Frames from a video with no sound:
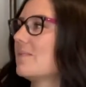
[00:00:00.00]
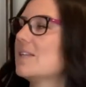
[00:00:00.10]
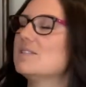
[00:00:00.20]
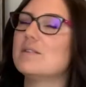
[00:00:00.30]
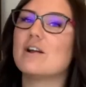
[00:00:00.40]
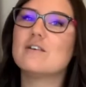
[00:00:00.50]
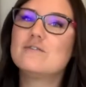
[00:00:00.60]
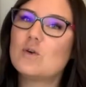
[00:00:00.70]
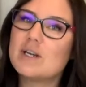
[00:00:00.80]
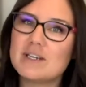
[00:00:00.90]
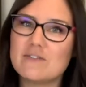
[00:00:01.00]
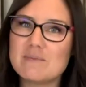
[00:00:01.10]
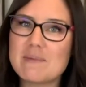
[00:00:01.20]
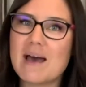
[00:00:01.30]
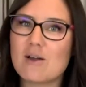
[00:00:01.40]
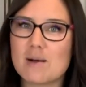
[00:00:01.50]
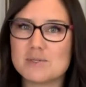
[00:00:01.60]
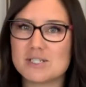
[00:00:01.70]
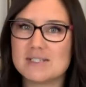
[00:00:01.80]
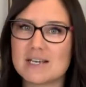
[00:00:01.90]
So there are 4 different matte
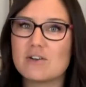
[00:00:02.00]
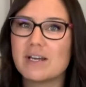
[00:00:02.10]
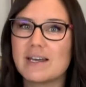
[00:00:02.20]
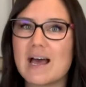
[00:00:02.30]
options that Cricut